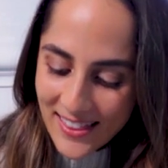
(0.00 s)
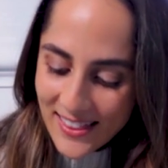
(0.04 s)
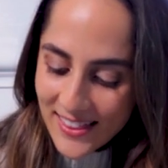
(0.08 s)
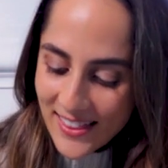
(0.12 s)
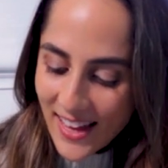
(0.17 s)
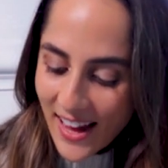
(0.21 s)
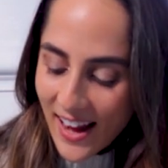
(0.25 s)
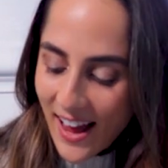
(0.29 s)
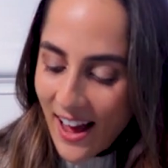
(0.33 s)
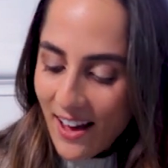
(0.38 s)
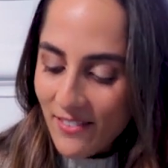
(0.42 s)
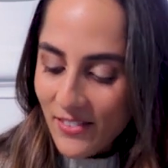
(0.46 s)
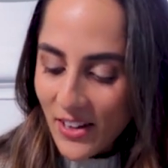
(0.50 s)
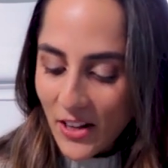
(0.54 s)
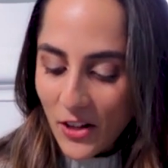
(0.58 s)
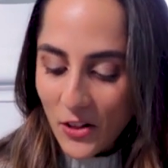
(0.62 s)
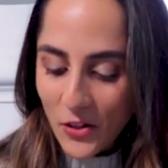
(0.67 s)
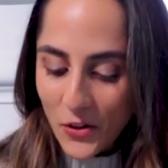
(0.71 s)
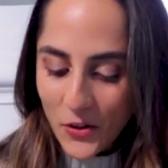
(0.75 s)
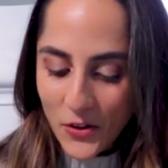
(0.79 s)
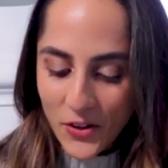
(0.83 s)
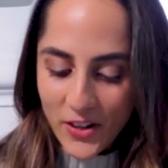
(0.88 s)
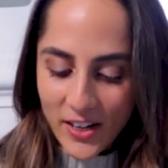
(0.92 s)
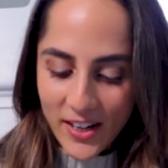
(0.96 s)
They have
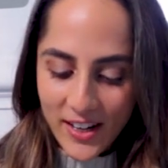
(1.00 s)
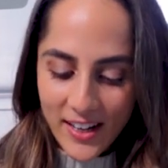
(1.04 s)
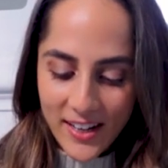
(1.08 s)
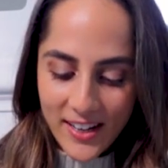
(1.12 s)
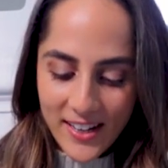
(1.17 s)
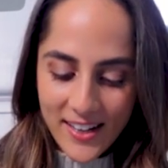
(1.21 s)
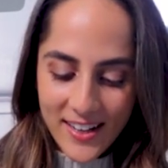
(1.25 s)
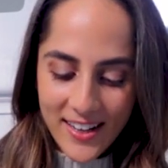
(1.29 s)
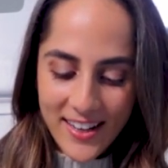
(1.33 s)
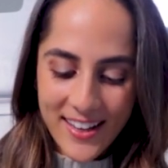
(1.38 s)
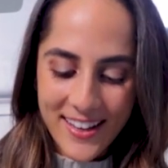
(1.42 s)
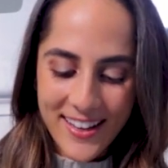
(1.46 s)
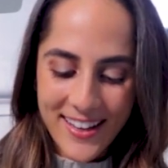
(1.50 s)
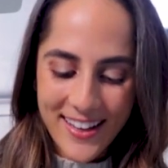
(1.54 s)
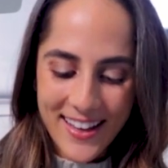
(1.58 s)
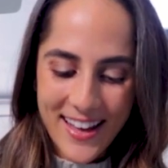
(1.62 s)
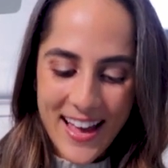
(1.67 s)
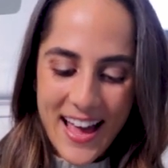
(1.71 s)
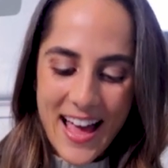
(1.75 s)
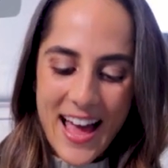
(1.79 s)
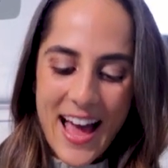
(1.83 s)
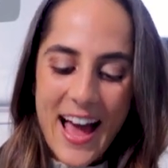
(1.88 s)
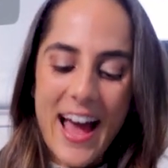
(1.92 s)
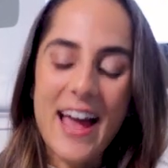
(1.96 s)
included
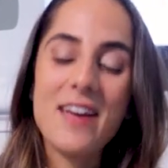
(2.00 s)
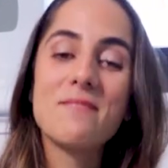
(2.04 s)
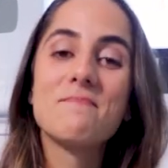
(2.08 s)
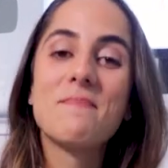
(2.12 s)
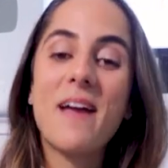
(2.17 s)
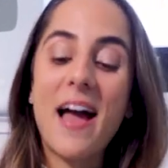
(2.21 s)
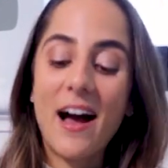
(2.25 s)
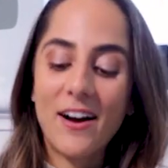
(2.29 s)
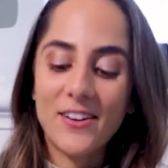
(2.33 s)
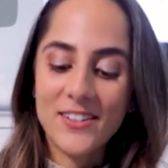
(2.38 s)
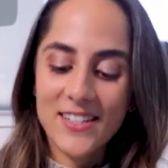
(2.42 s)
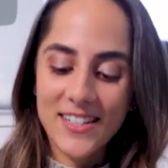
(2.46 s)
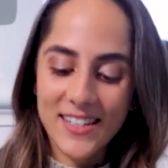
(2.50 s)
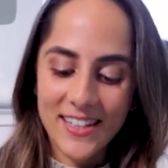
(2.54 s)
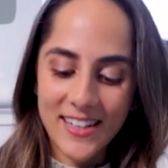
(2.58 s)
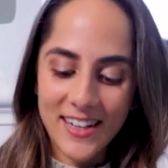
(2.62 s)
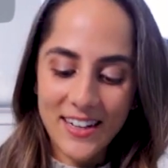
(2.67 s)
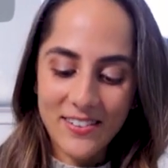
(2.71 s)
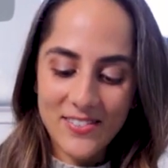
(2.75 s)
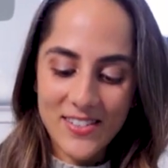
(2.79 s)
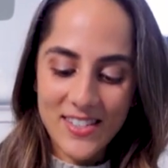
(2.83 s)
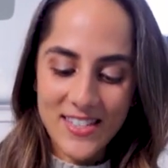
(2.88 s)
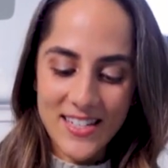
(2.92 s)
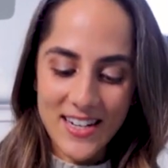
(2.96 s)
a mountain
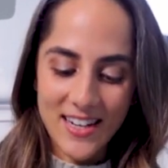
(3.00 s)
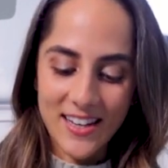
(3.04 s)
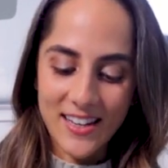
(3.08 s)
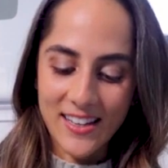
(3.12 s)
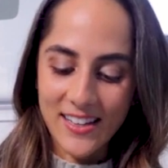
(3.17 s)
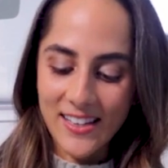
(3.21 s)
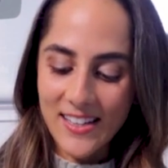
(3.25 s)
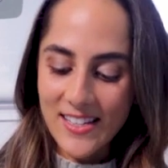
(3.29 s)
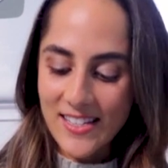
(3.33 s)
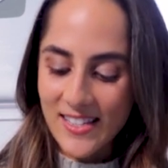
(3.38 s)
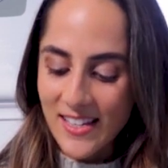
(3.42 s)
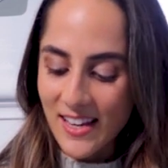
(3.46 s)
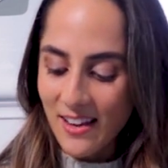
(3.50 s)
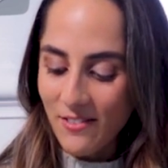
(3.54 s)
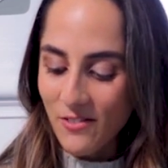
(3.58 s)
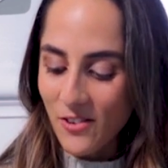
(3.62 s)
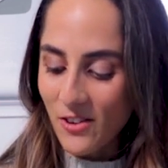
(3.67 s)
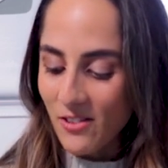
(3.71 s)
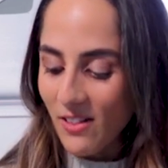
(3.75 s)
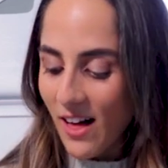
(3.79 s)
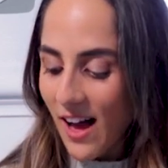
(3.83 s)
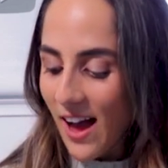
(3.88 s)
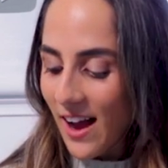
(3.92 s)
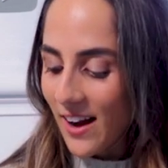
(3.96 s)
of stickers if
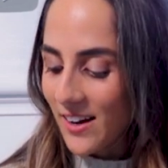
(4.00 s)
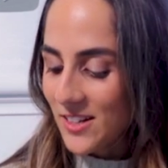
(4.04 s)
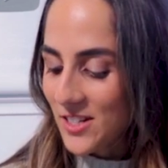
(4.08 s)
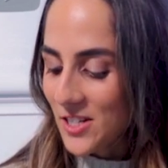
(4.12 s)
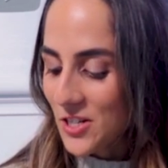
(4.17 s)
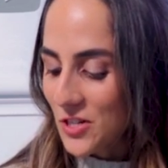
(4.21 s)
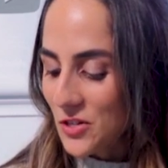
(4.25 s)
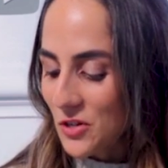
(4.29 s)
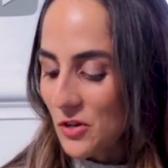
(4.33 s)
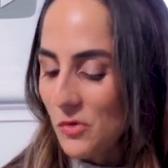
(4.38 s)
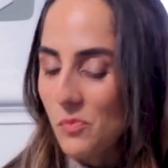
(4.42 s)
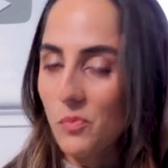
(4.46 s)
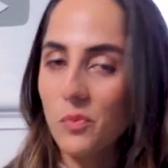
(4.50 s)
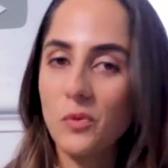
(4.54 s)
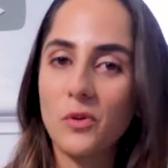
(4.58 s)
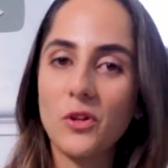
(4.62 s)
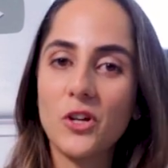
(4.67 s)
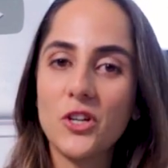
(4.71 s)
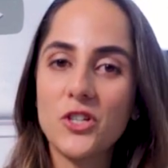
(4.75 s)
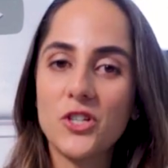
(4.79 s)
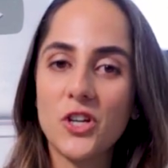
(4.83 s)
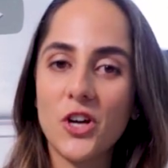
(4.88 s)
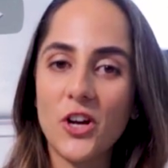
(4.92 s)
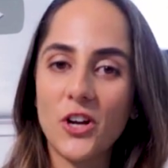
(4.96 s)
you like to do
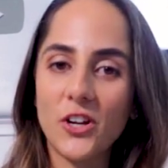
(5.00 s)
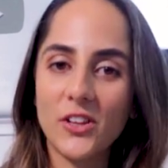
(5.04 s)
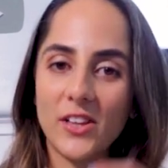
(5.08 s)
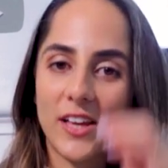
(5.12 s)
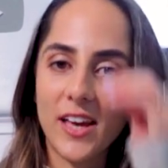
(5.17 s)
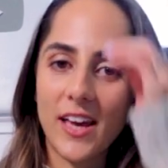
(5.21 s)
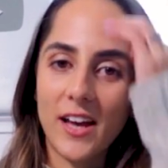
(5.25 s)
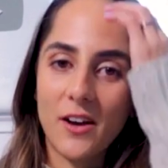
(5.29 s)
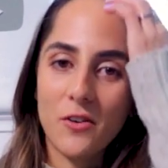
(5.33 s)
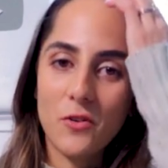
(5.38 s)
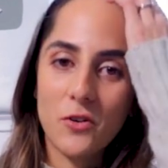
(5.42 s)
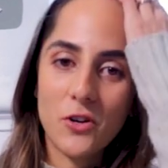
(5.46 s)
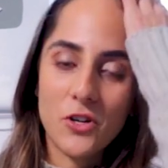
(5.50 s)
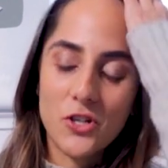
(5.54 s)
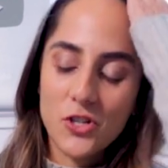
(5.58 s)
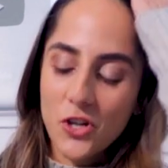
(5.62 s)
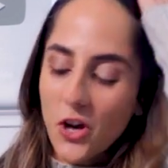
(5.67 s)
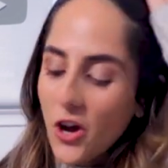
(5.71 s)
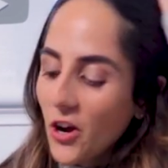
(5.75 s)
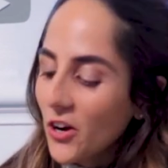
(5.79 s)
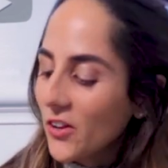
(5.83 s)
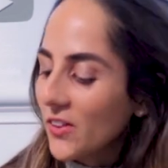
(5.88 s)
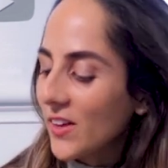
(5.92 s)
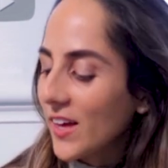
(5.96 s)
bullet journaling or
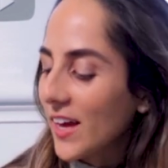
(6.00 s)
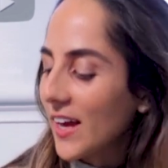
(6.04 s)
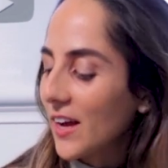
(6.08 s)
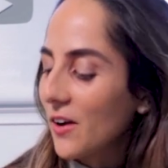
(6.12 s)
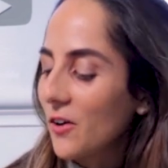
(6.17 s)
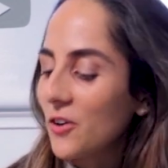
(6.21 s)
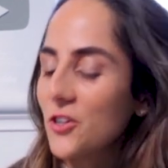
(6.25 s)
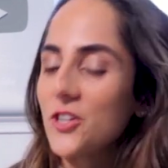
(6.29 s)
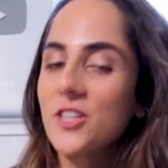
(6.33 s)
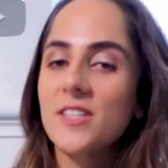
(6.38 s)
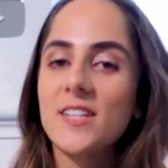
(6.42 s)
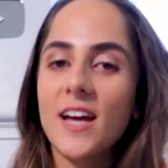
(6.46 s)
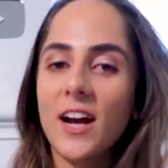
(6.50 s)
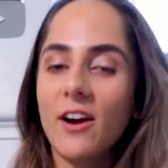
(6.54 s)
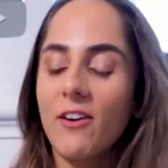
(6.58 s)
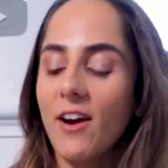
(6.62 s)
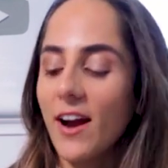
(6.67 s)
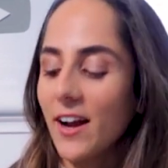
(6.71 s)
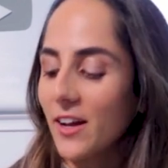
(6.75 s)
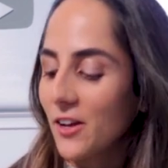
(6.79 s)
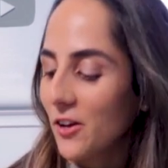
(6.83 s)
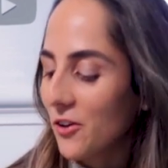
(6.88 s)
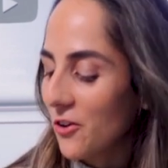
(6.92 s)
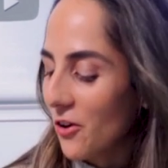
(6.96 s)
journaling or just
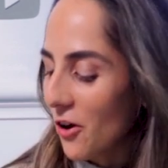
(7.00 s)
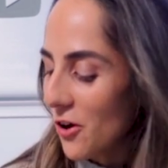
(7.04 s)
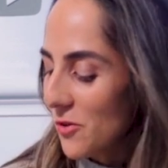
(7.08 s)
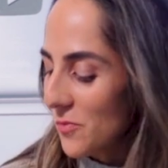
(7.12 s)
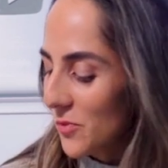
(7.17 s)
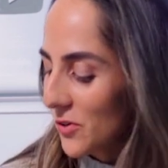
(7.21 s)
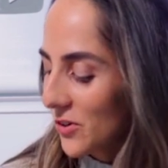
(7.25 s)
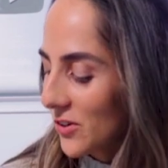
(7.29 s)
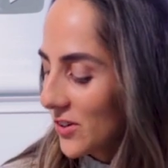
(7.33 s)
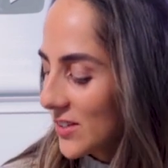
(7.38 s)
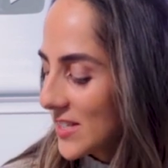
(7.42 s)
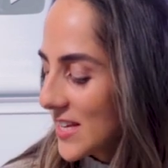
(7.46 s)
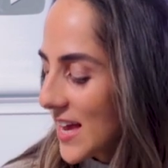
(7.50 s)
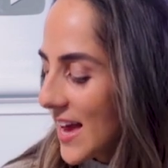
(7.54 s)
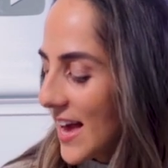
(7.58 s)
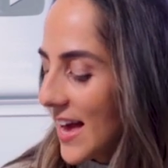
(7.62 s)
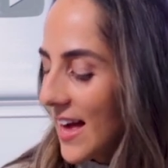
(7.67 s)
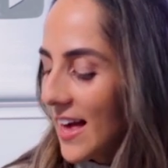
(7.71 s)
decorating your notebooks.